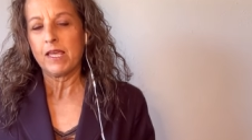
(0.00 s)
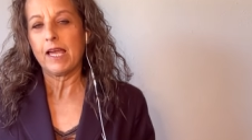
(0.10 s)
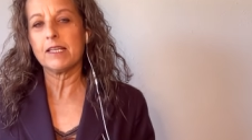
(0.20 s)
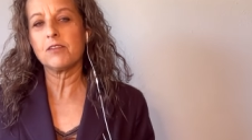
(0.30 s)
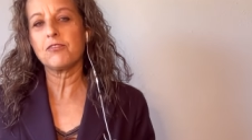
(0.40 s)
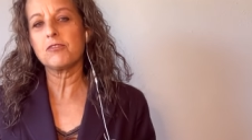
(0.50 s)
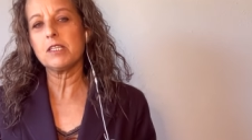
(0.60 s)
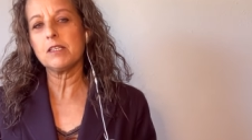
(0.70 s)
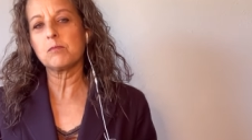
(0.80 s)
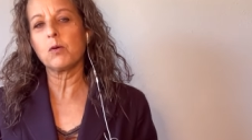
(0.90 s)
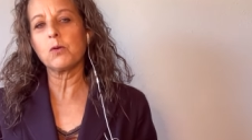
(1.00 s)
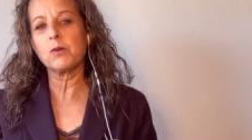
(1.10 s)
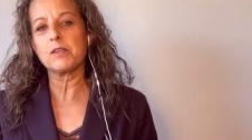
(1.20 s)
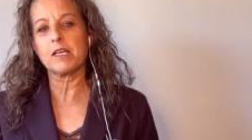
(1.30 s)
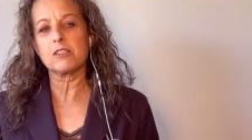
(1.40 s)
And if you need
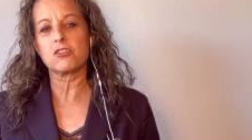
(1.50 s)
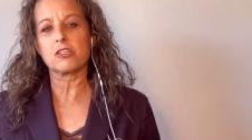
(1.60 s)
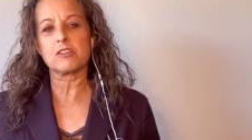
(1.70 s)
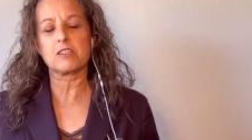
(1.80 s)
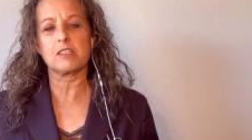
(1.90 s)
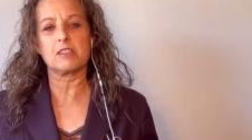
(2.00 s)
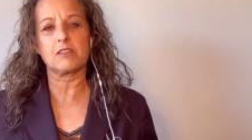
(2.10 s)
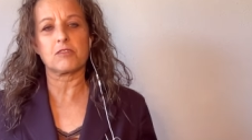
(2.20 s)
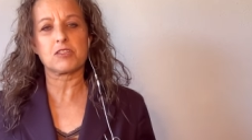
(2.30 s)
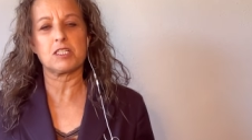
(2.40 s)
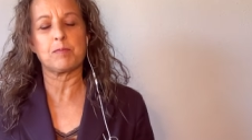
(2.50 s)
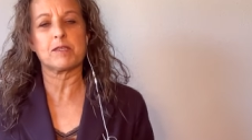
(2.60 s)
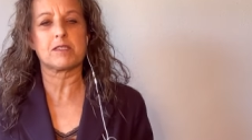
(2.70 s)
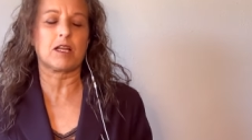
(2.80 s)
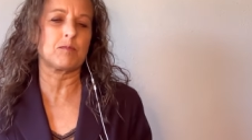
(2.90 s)
more than just the little
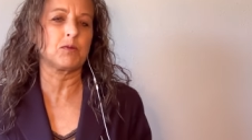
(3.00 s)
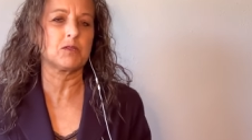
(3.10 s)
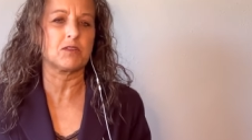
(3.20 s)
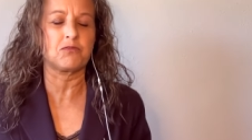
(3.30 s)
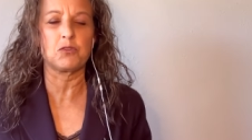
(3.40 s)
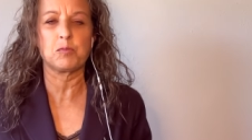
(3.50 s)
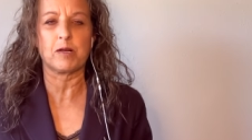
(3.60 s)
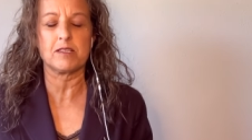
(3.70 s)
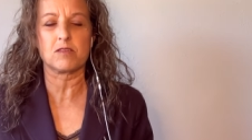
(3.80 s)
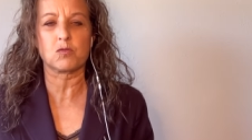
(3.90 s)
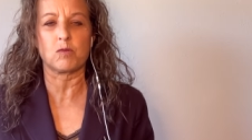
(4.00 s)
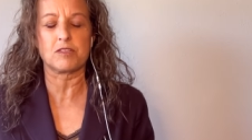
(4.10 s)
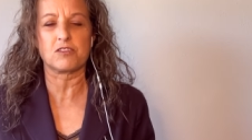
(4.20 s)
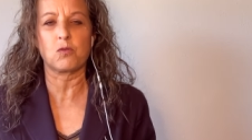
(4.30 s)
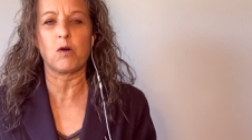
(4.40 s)
snippets that I put, the few prices
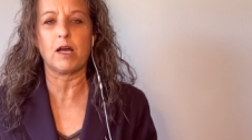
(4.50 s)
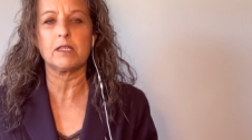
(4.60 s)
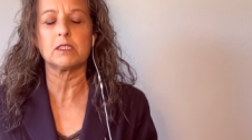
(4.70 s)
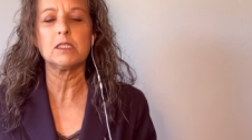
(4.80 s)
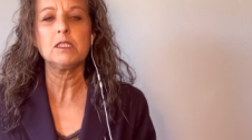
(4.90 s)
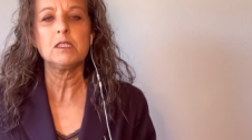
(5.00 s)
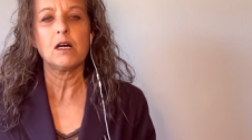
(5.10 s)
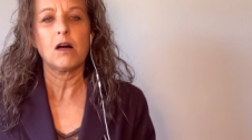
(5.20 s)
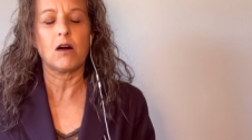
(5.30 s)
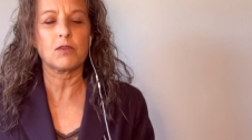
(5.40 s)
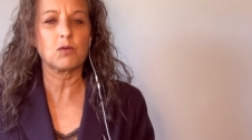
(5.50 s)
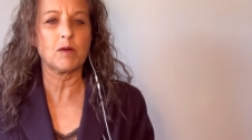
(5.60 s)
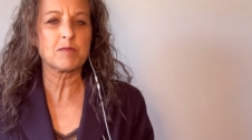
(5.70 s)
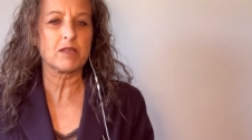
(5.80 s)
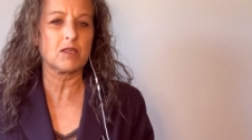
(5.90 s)
once in a while on the
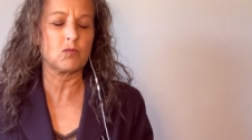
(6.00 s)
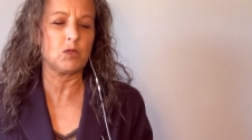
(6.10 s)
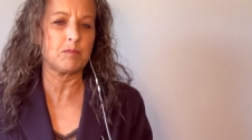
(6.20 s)
website we